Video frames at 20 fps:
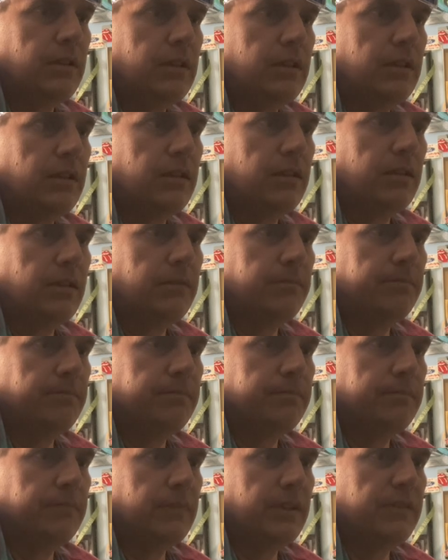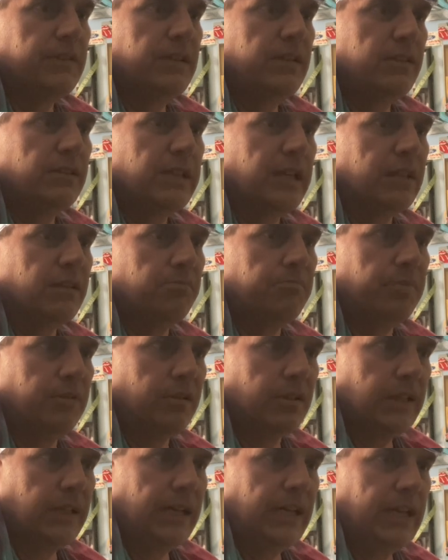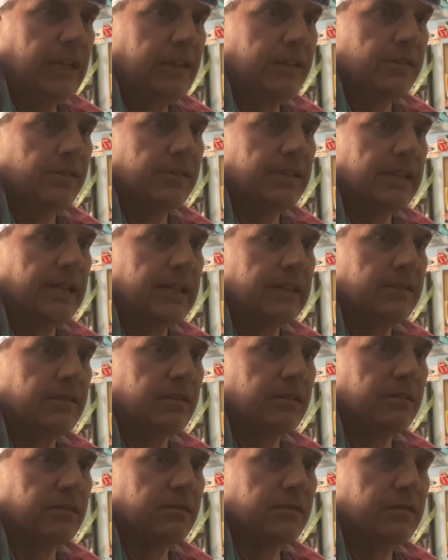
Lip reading: I think he's got the book on it. He's got the